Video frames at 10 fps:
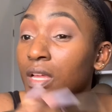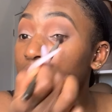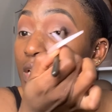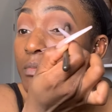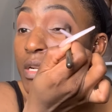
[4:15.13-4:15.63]

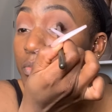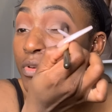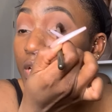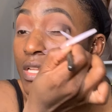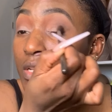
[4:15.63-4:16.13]
And then I'm gonna
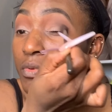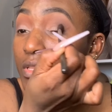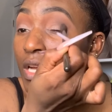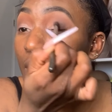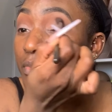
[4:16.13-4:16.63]
bring it in with
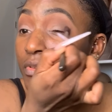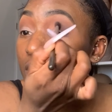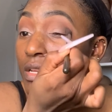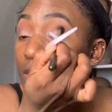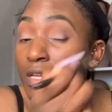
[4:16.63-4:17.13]

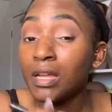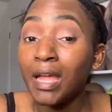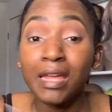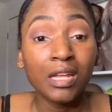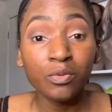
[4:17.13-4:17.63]
Coppering.
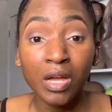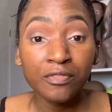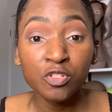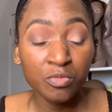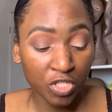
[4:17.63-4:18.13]
And I don't
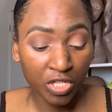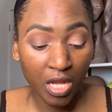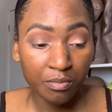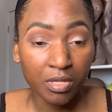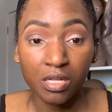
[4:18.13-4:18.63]
have too much
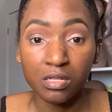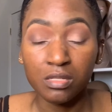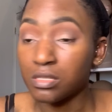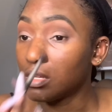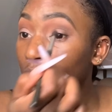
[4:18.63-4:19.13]
time
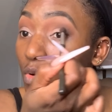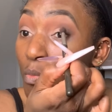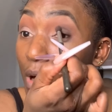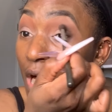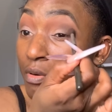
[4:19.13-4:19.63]
because the whole
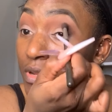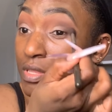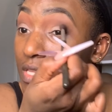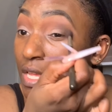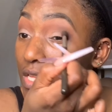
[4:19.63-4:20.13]
power
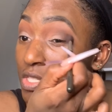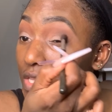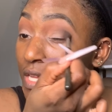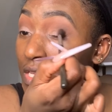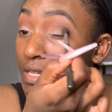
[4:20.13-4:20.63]
thing is
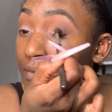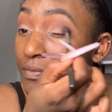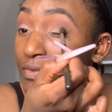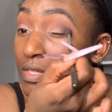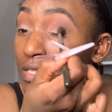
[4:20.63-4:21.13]
like
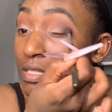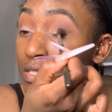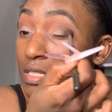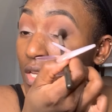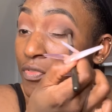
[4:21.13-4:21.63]

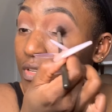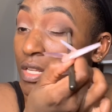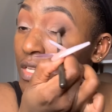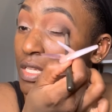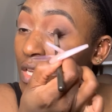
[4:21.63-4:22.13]

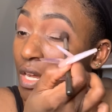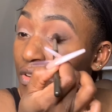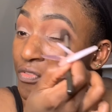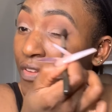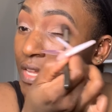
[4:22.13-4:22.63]
definitely
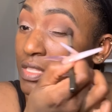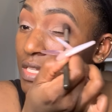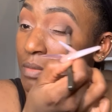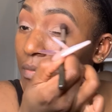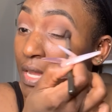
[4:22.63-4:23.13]

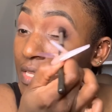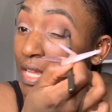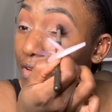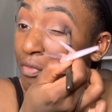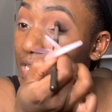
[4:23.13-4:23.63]
affecting my
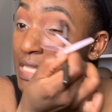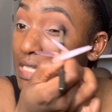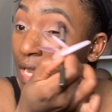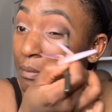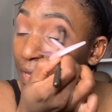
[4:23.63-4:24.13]
get ready
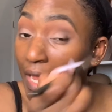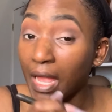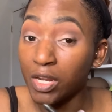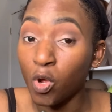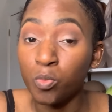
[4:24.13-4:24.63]
time. Like I
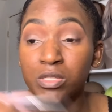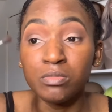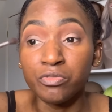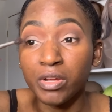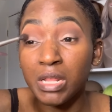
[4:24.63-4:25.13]
had hoped to
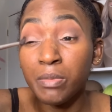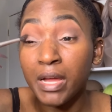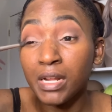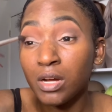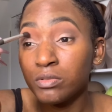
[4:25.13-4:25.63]
be ready by
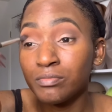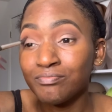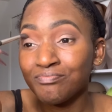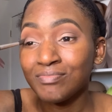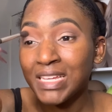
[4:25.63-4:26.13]
now,
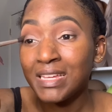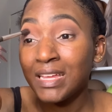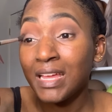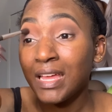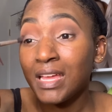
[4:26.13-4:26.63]

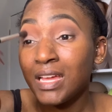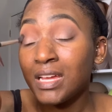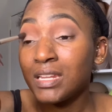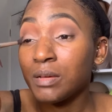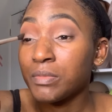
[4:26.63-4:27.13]

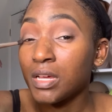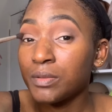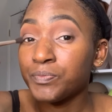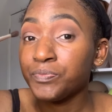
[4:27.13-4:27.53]
and I'm not.